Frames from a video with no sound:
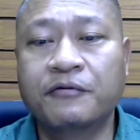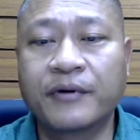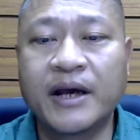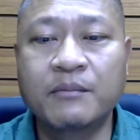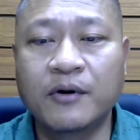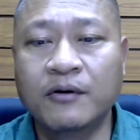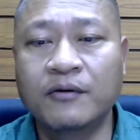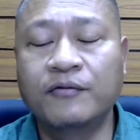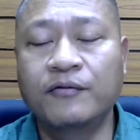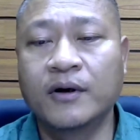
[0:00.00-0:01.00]
within
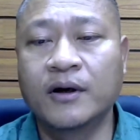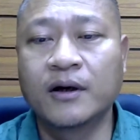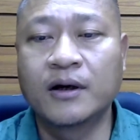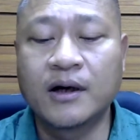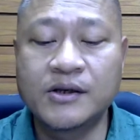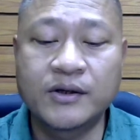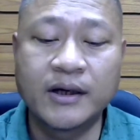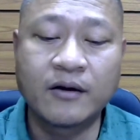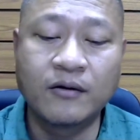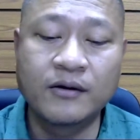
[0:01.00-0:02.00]
the frame of
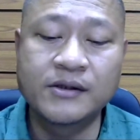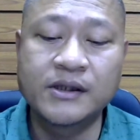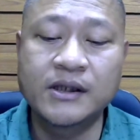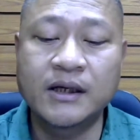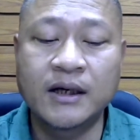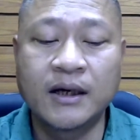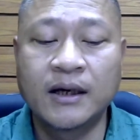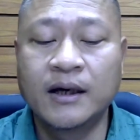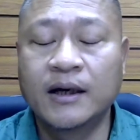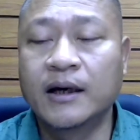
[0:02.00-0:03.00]
cultural
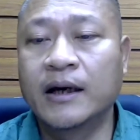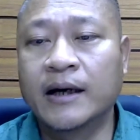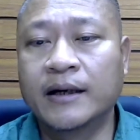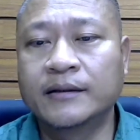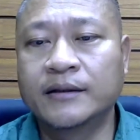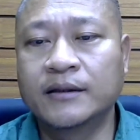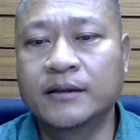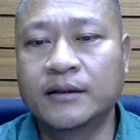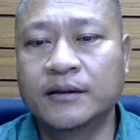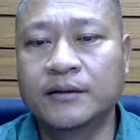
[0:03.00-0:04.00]
ecology,
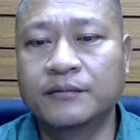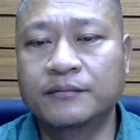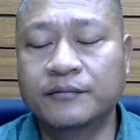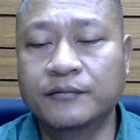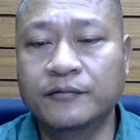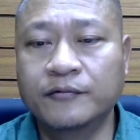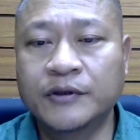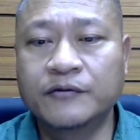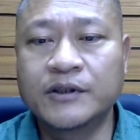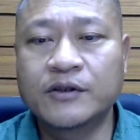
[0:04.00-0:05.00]

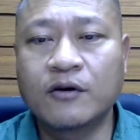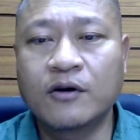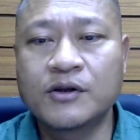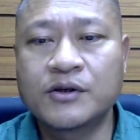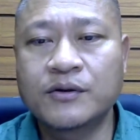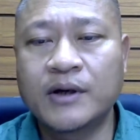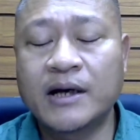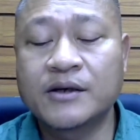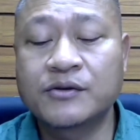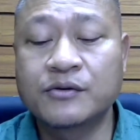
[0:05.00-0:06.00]
and which
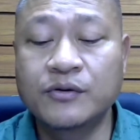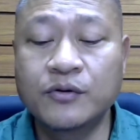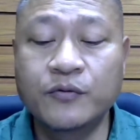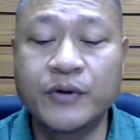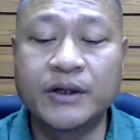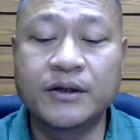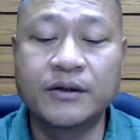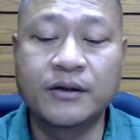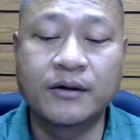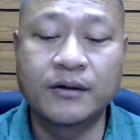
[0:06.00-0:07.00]
also has to do with
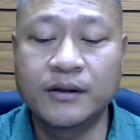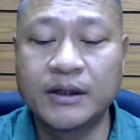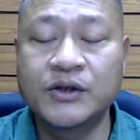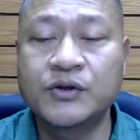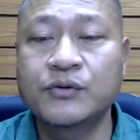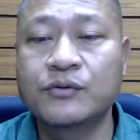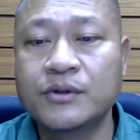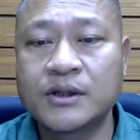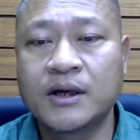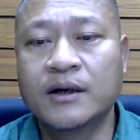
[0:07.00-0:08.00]
the
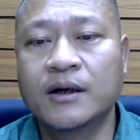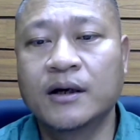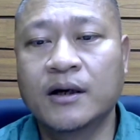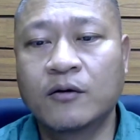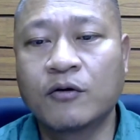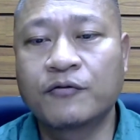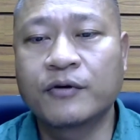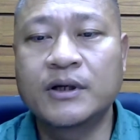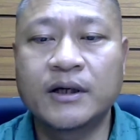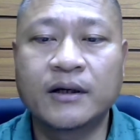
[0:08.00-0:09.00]
issues
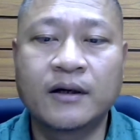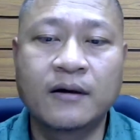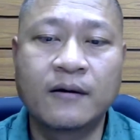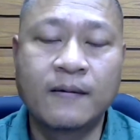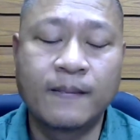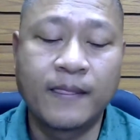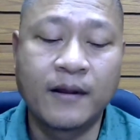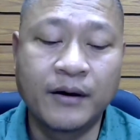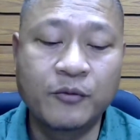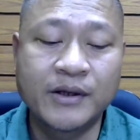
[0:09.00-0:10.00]
confronting
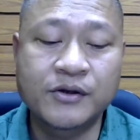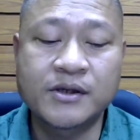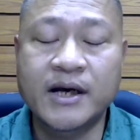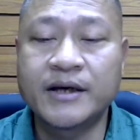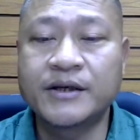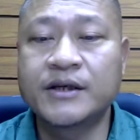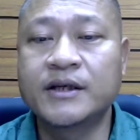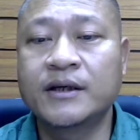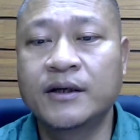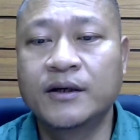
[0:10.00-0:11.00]
human
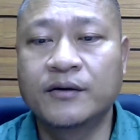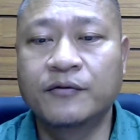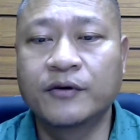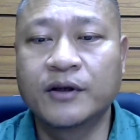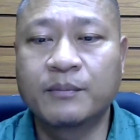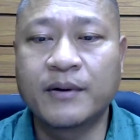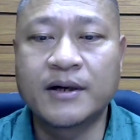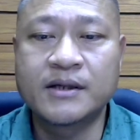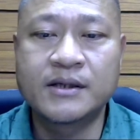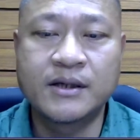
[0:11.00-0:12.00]
society for the
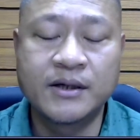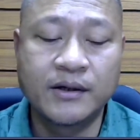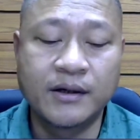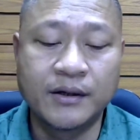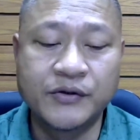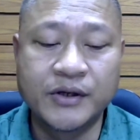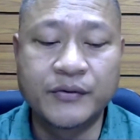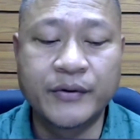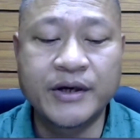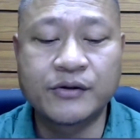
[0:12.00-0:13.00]
past
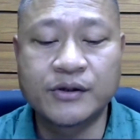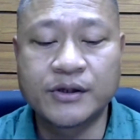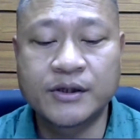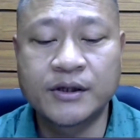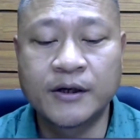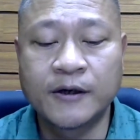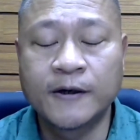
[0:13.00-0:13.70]
generations.